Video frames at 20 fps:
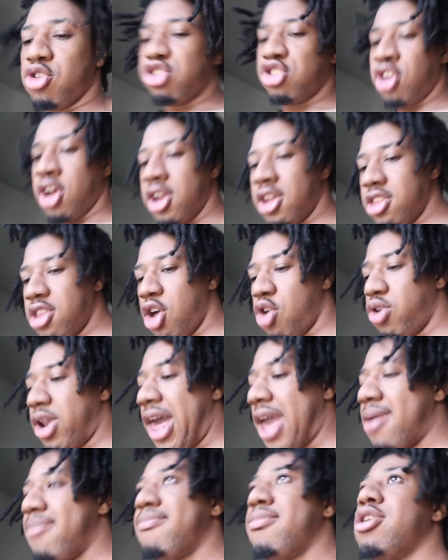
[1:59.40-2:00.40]
y'all to know,
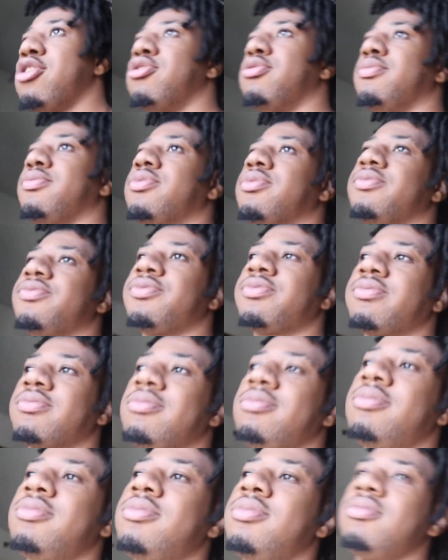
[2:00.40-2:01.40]
like, bro,
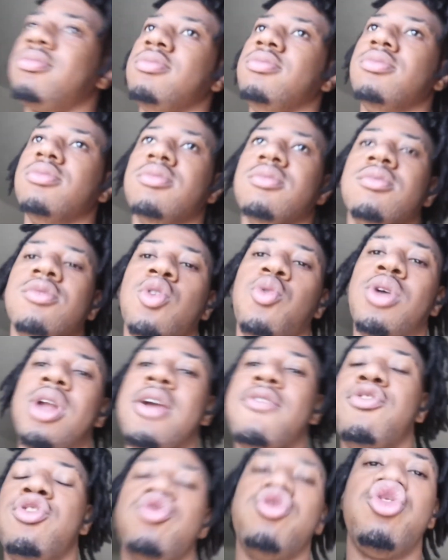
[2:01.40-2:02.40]

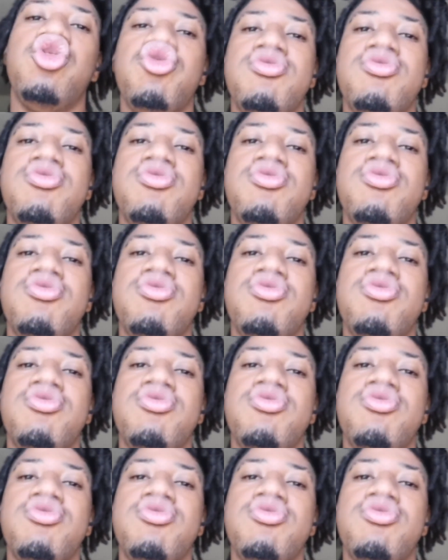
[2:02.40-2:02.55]
whatever you do,